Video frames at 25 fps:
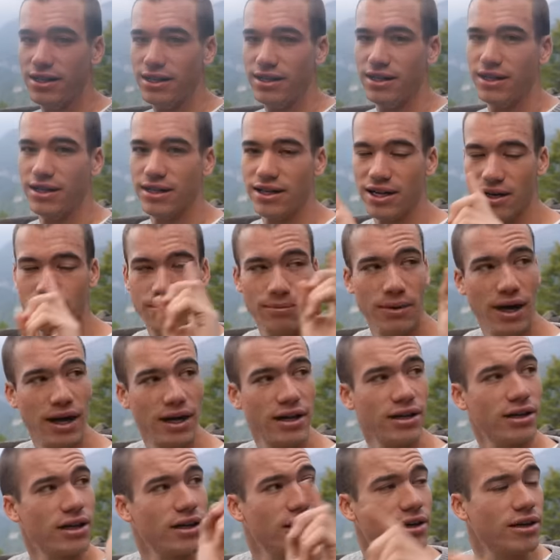and then come
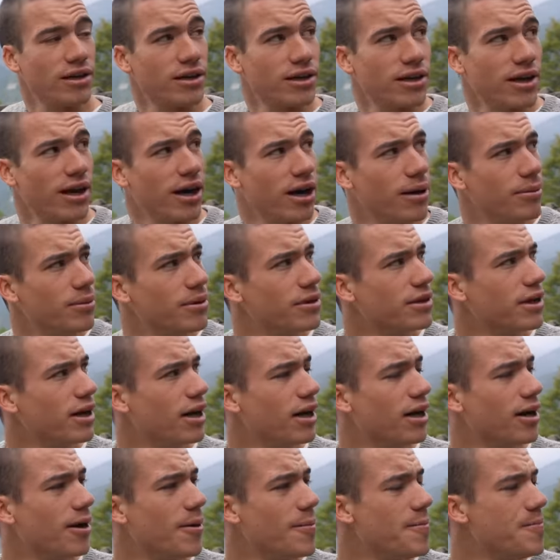back and then cook it up in the
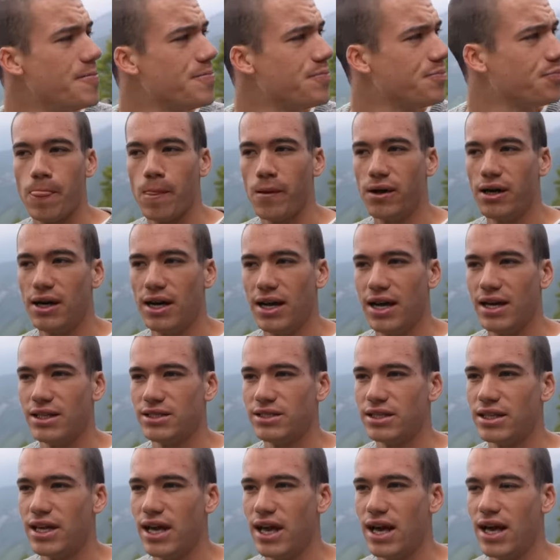hut. I had
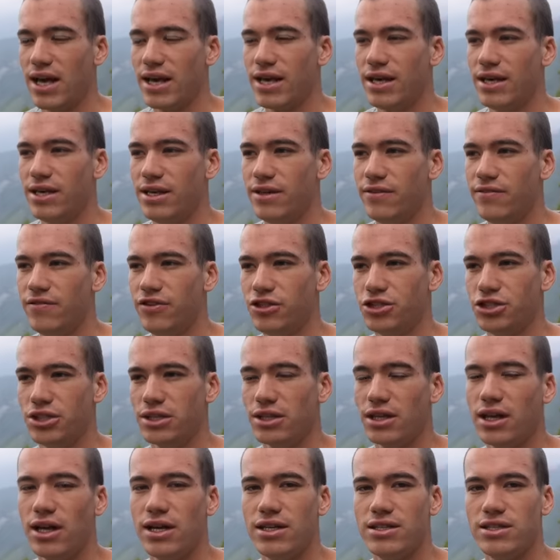to get a
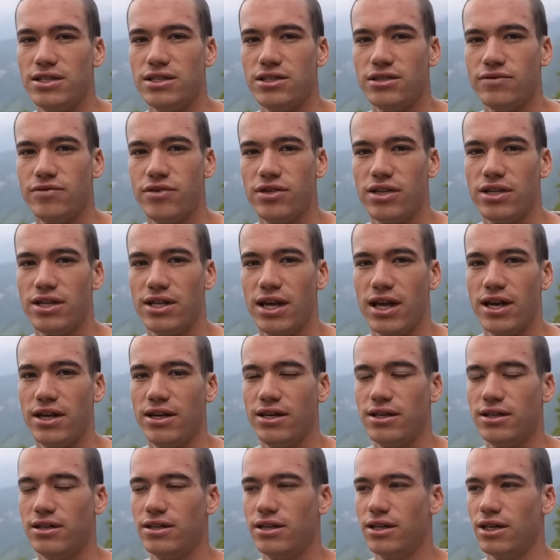fishing license for the
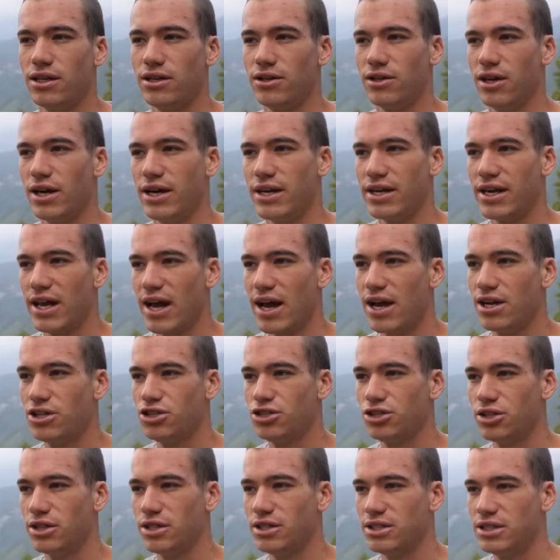day. I got a
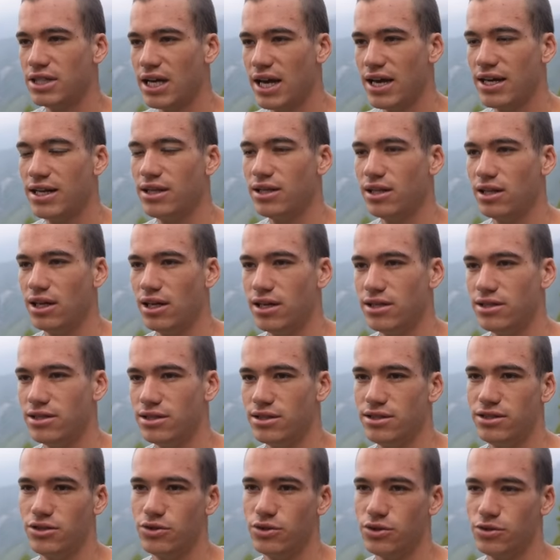catch and take
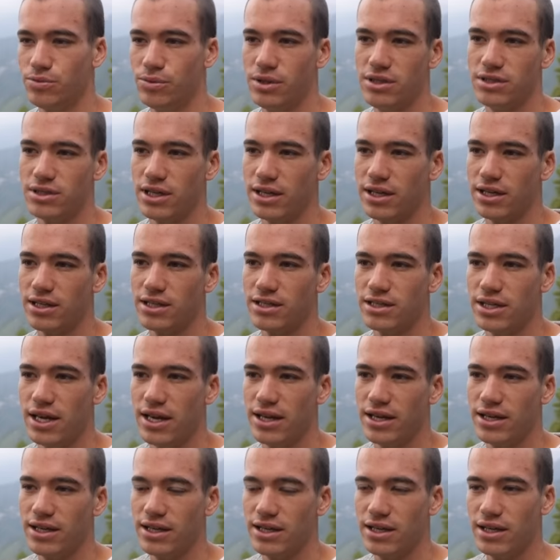license, which means I can
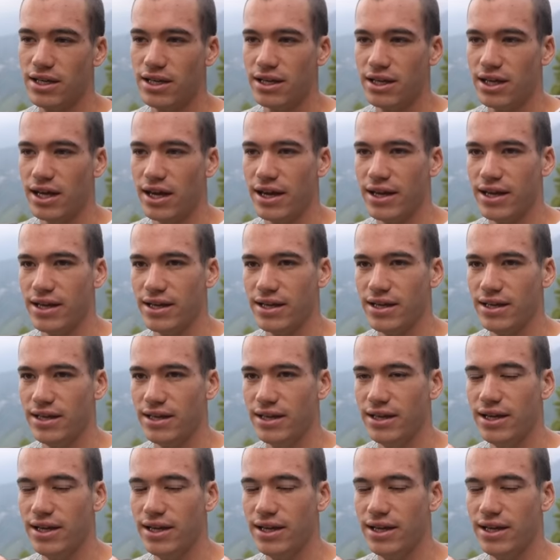take a